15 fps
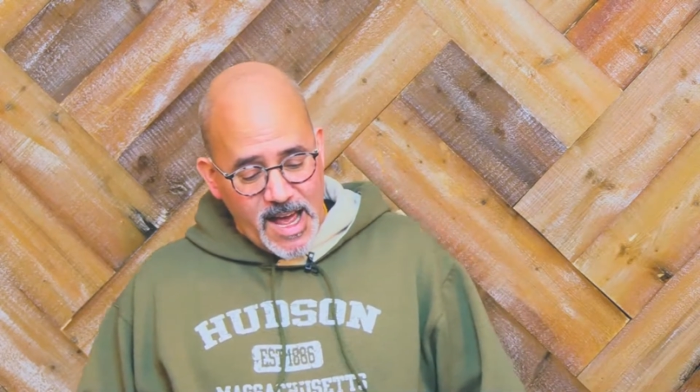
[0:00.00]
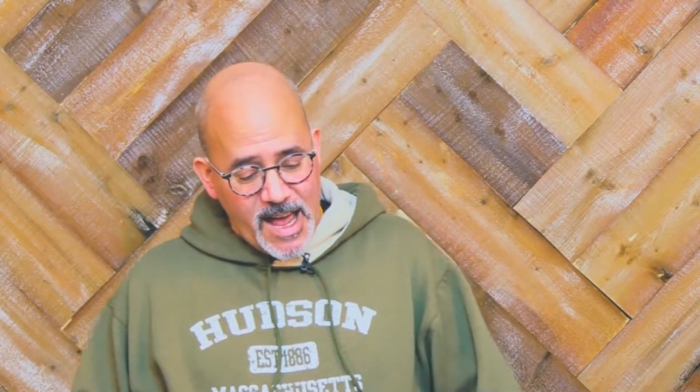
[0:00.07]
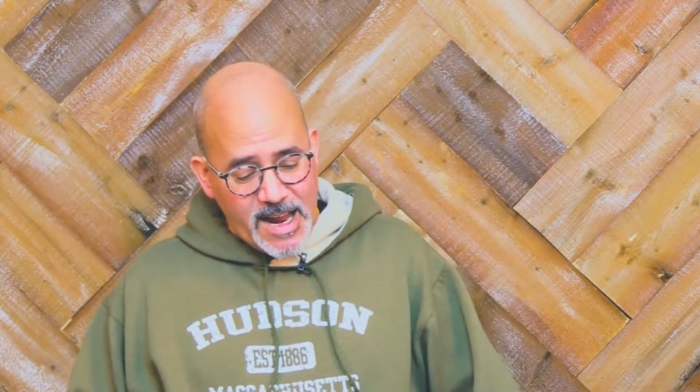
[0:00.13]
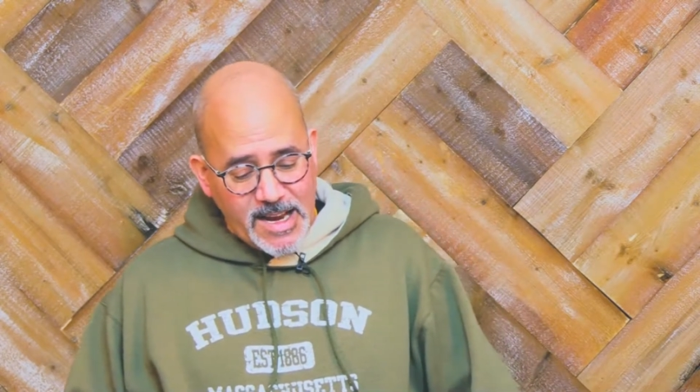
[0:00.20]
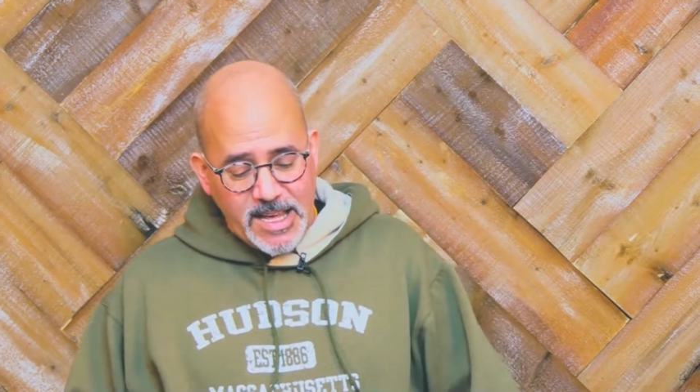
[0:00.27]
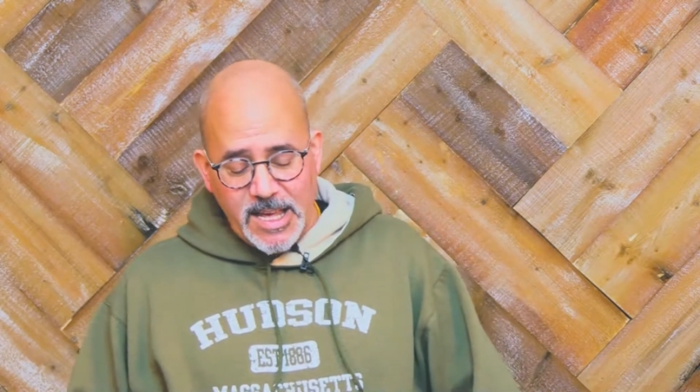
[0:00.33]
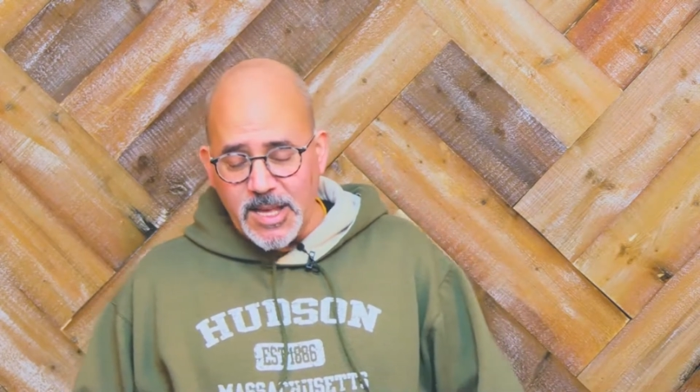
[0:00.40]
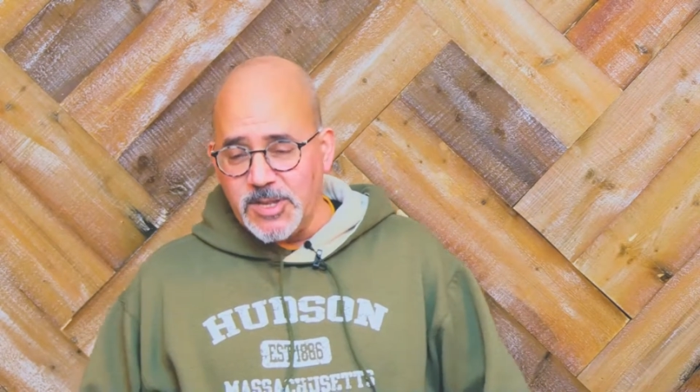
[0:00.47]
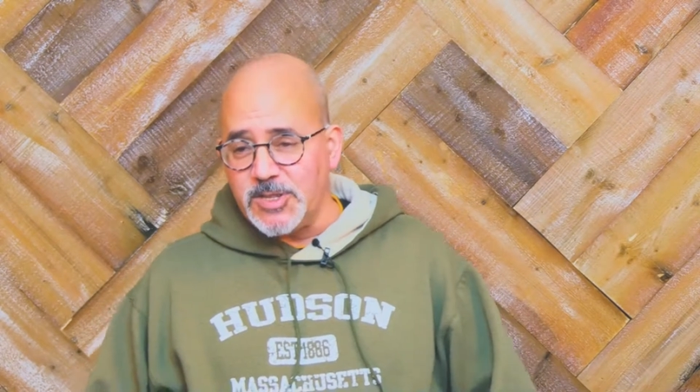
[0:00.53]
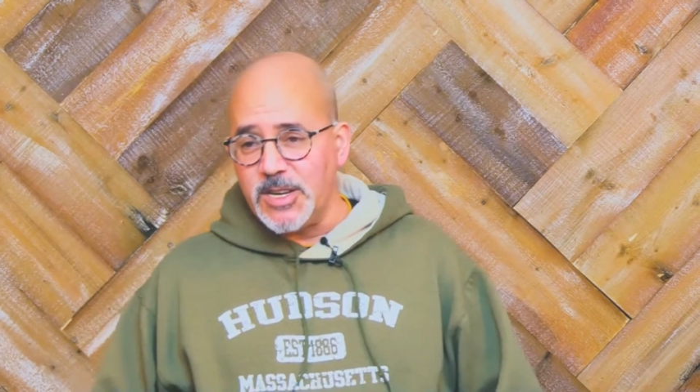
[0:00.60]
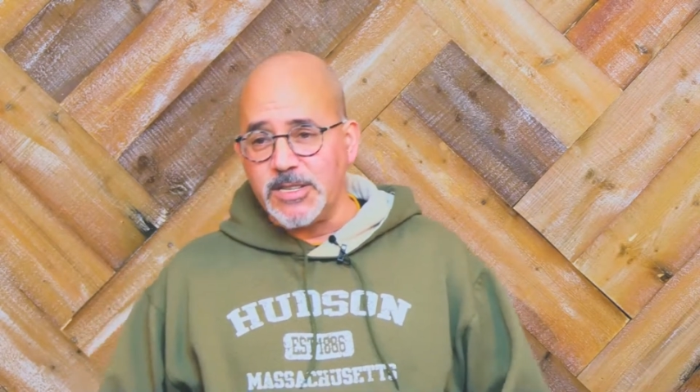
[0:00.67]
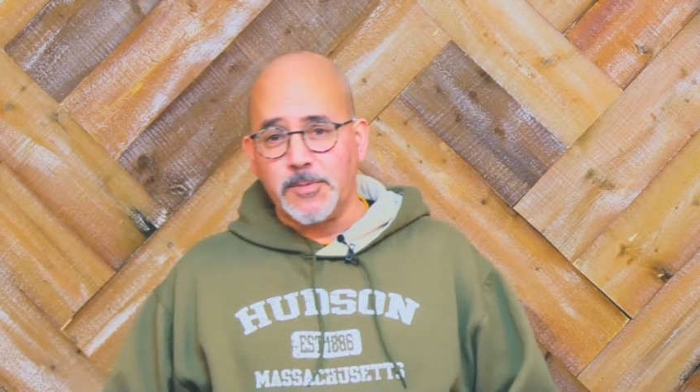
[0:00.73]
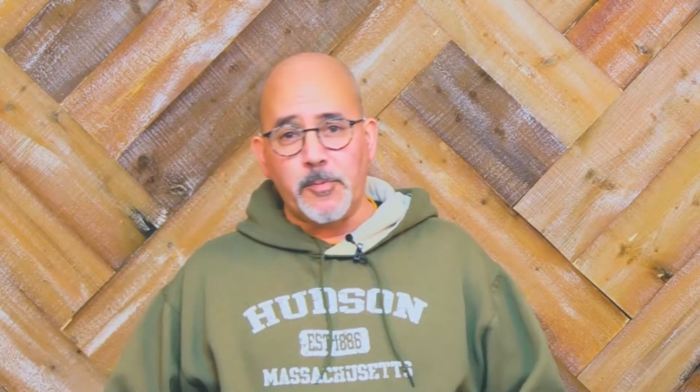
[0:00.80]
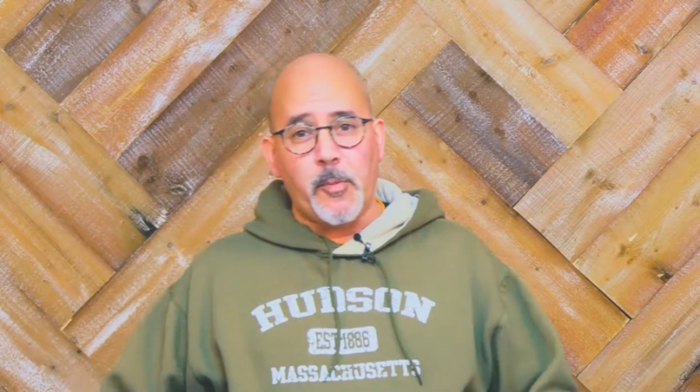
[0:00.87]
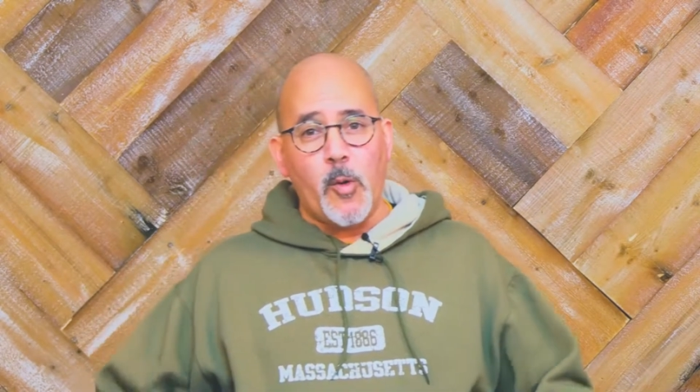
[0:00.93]
and he
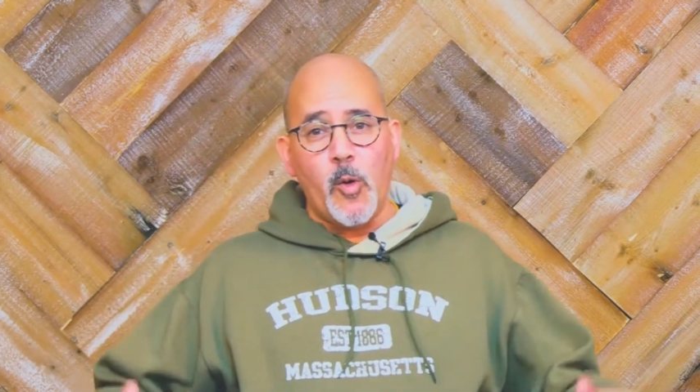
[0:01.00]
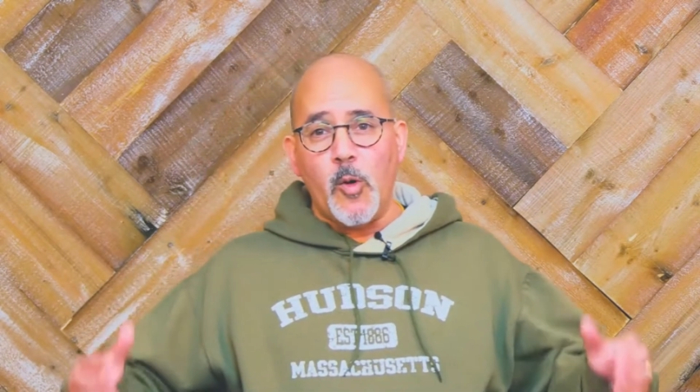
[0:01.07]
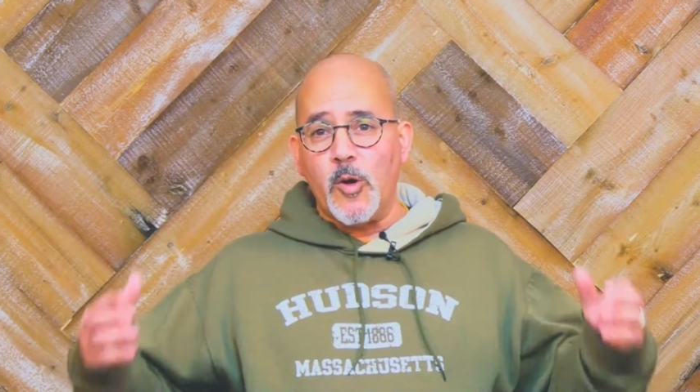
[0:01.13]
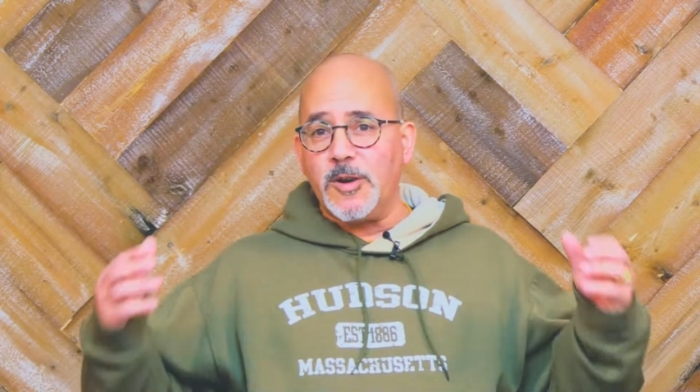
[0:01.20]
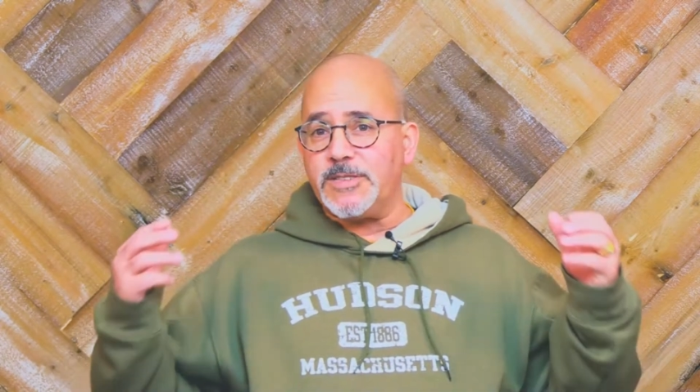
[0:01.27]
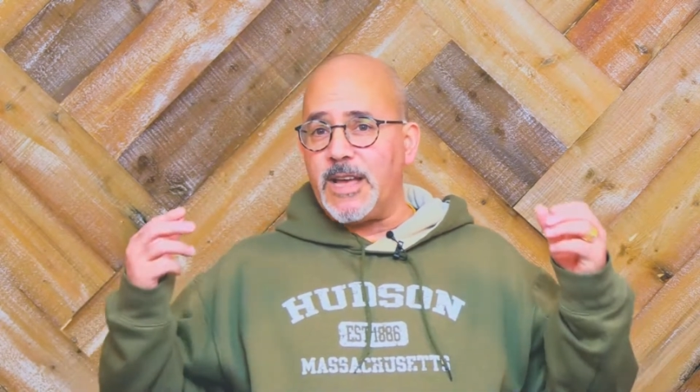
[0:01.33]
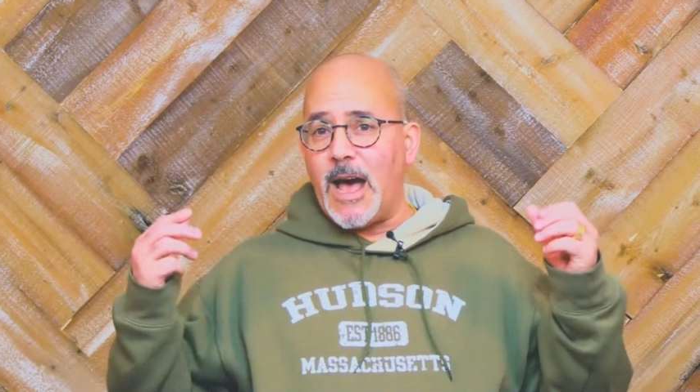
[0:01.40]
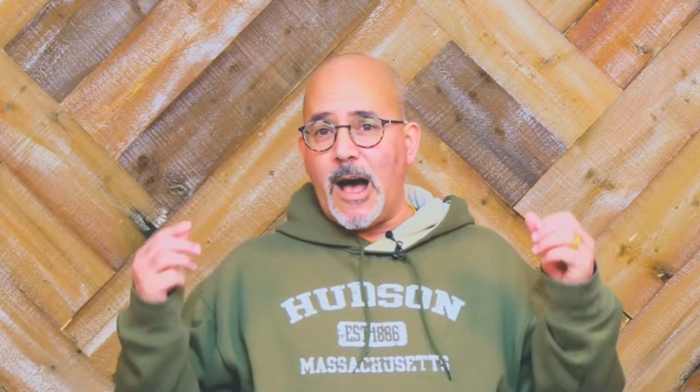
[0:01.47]
just pours